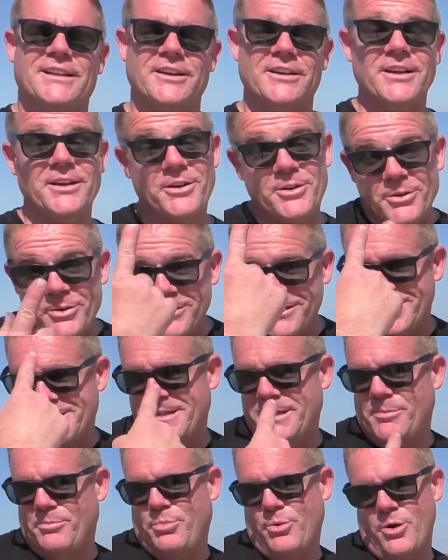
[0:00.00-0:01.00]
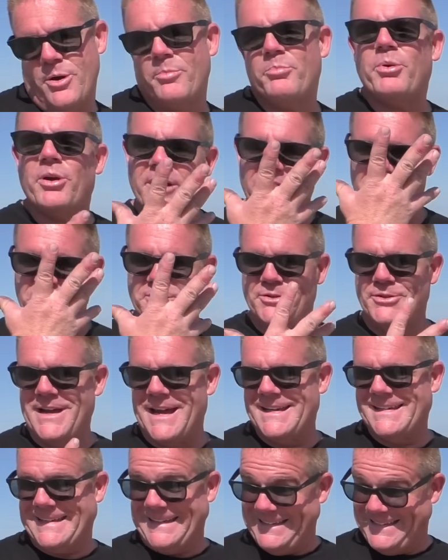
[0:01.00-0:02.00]
looking cool is the important part, as you
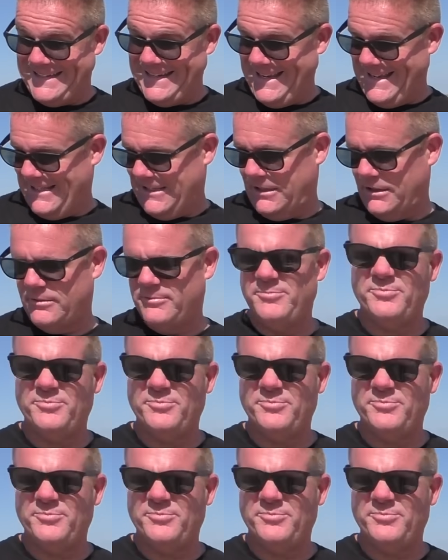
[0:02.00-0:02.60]
guys can tell.